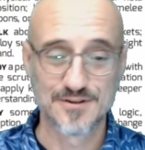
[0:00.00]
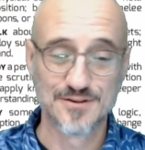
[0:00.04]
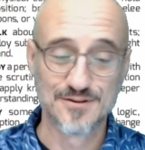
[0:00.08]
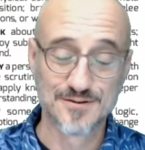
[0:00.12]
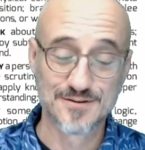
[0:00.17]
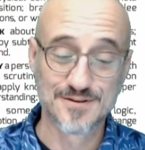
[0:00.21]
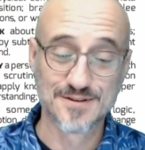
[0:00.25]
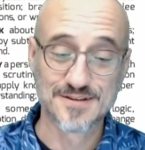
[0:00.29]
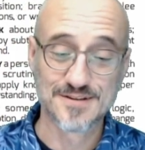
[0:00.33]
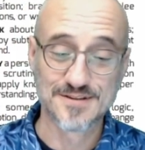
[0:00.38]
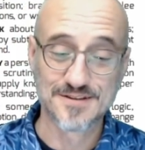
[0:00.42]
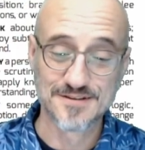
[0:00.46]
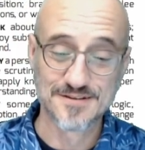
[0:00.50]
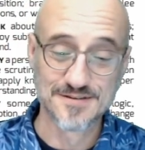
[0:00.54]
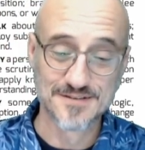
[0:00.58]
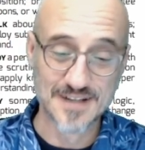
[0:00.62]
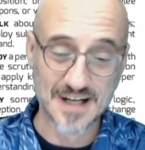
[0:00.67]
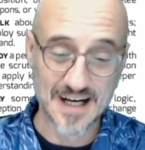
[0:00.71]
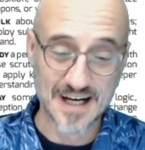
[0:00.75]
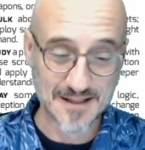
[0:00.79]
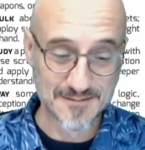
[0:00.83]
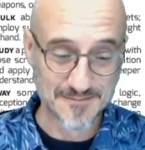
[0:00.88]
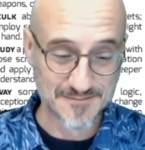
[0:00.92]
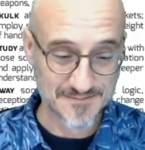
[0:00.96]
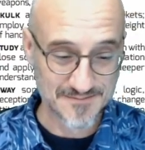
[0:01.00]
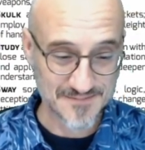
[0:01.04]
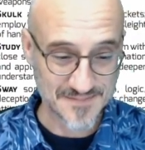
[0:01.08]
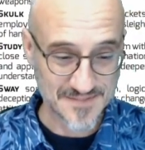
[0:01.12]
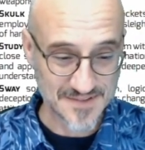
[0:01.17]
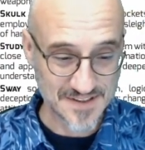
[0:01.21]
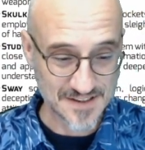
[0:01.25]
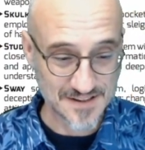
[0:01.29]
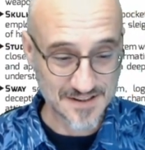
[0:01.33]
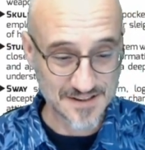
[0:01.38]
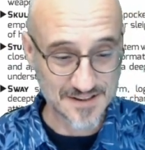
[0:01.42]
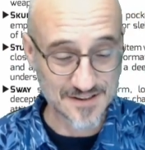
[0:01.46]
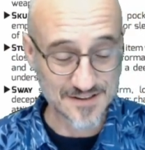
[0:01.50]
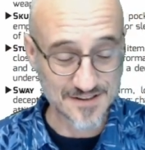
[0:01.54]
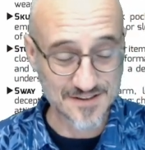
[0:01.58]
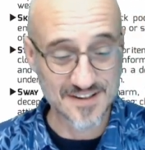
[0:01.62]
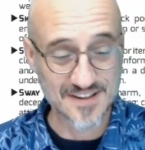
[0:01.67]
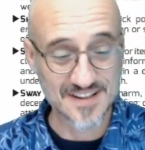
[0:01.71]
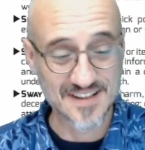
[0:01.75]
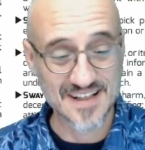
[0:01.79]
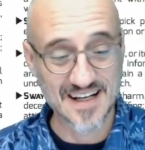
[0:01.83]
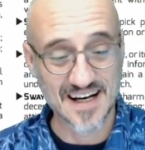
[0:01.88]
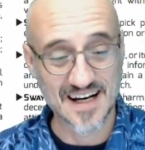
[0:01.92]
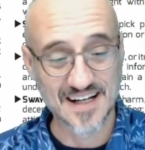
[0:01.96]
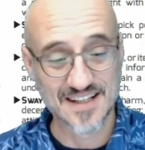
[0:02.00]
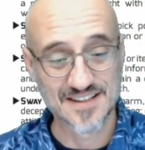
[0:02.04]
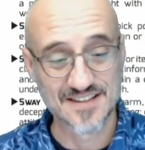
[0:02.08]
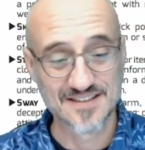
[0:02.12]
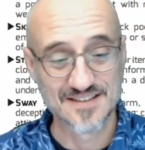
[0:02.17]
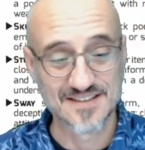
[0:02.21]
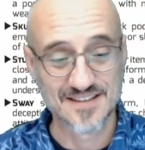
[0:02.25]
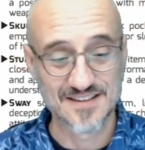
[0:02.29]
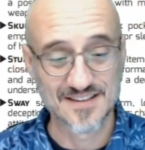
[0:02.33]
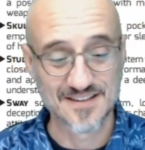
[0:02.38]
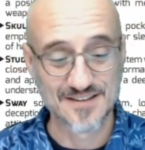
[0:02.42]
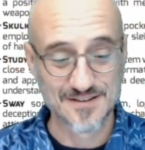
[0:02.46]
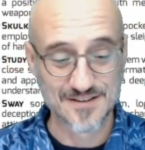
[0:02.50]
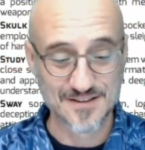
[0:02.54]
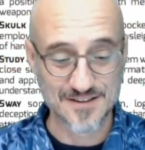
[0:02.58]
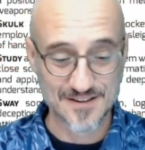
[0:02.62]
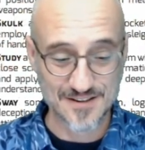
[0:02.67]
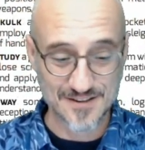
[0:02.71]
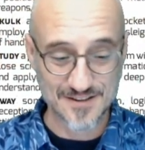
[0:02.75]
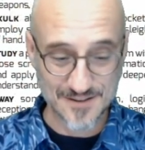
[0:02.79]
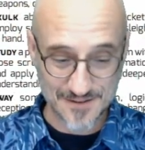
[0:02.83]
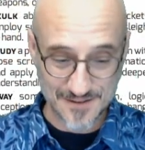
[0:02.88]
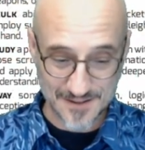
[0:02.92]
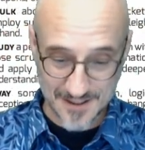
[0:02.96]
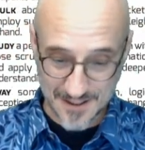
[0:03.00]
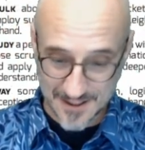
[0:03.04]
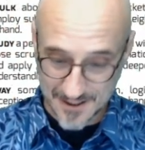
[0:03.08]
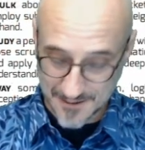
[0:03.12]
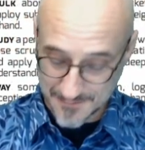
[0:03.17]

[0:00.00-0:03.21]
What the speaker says: can do that. So those are the actions that you can do there.